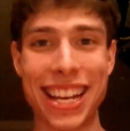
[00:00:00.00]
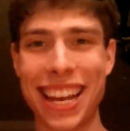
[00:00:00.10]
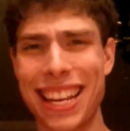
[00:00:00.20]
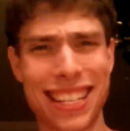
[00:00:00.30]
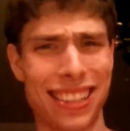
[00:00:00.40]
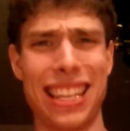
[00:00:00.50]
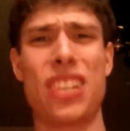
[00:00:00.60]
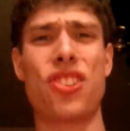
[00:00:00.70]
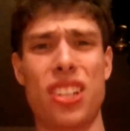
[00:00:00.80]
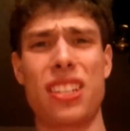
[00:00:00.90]
diet
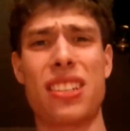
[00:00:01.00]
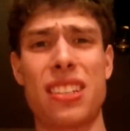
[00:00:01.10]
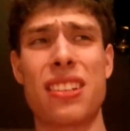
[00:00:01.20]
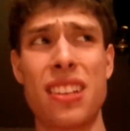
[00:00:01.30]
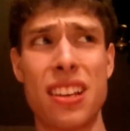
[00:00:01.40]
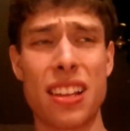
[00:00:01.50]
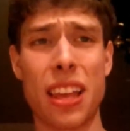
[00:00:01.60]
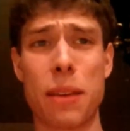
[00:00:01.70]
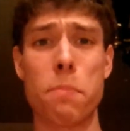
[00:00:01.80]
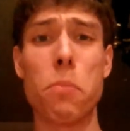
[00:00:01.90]
delicious,
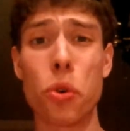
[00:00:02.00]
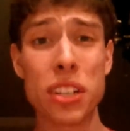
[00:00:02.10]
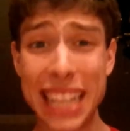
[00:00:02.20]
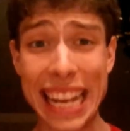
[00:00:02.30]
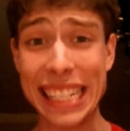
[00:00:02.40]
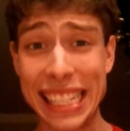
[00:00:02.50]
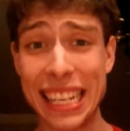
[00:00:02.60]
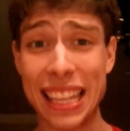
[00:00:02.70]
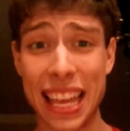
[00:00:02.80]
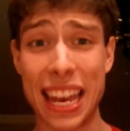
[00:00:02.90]
like more
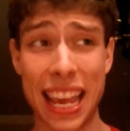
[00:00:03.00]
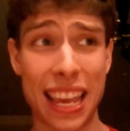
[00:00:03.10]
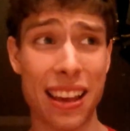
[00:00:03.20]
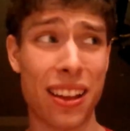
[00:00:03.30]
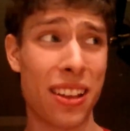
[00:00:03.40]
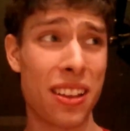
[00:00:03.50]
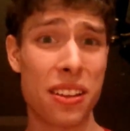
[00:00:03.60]
tasty than a